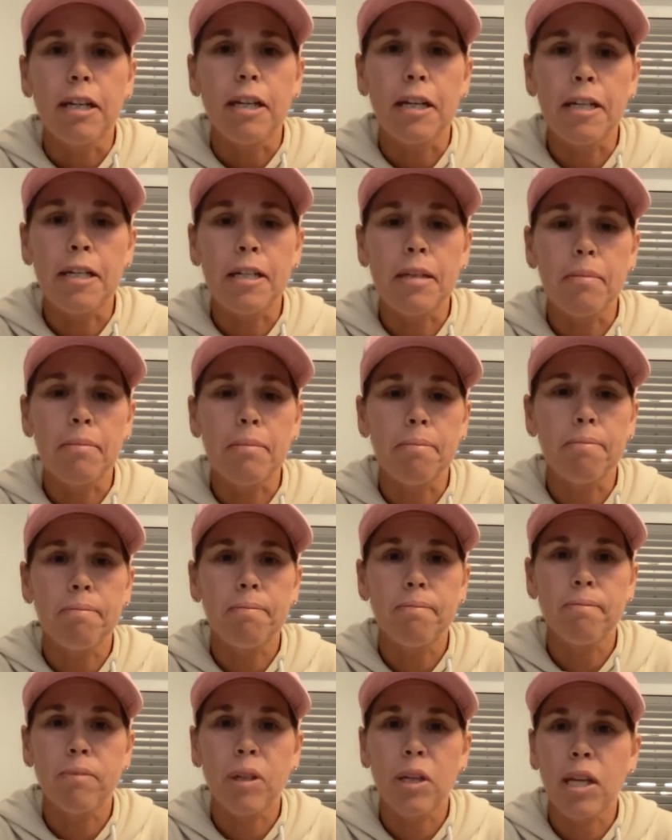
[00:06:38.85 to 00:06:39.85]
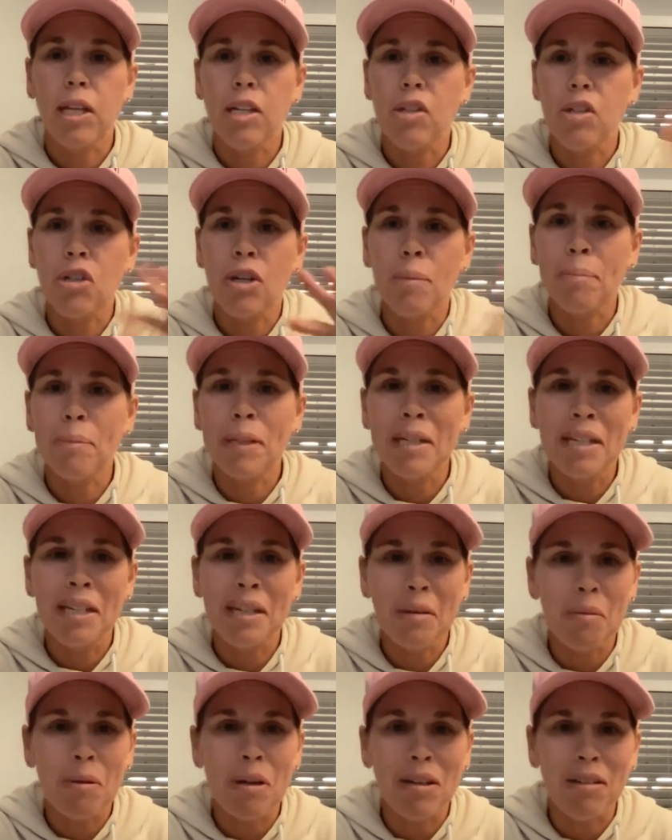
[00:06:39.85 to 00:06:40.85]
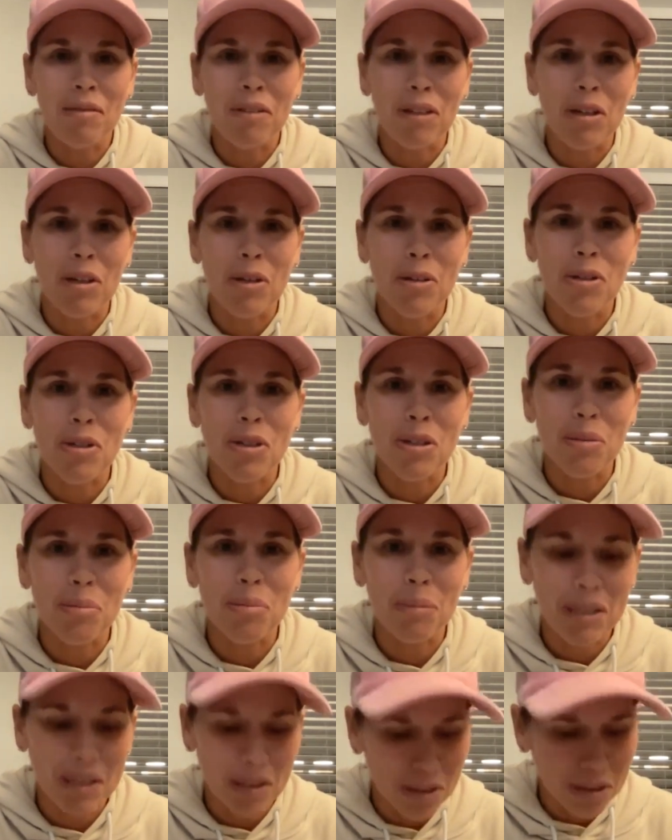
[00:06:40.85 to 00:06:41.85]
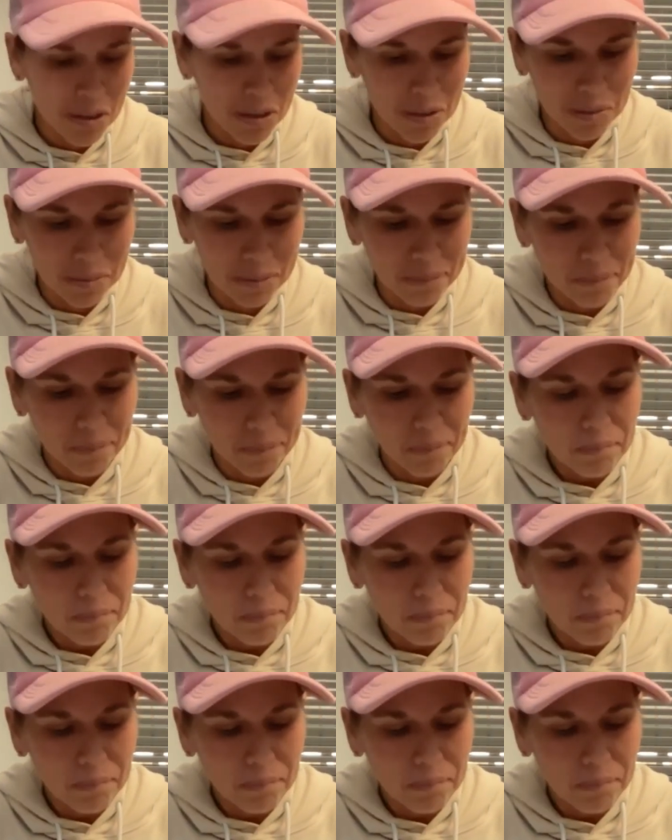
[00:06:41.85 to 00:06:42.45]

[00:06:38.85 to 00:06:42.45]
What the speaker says: Again, jump in, any one of the coaches, please do.